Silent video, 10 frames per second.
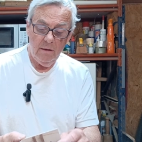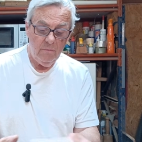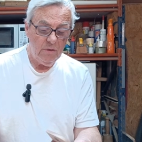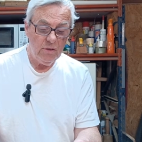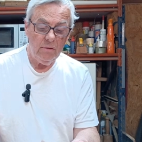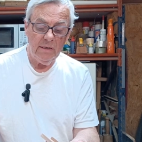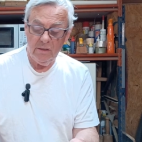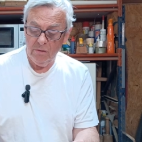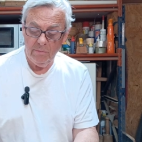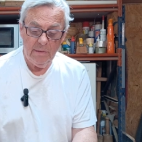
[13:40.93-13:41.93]
which only
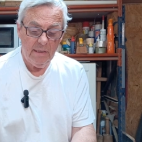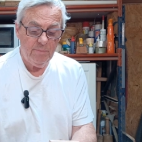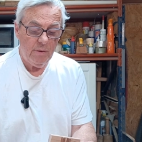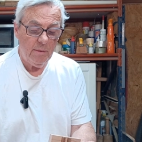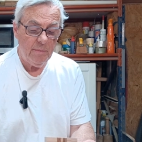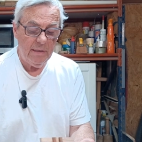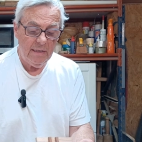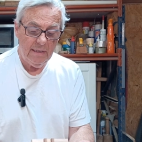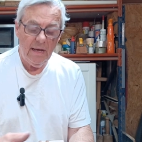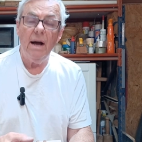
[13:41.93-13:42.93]
took me
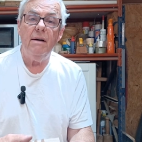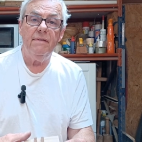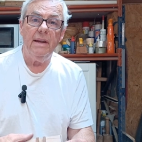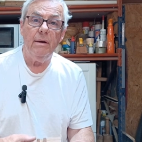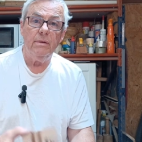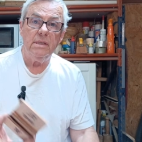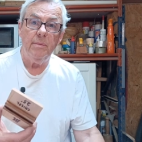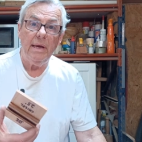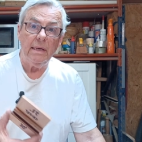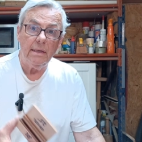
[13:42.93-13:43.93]
probably half an hour to
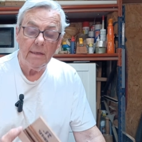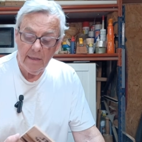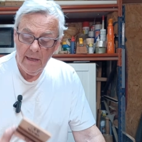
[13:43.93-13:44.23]
make,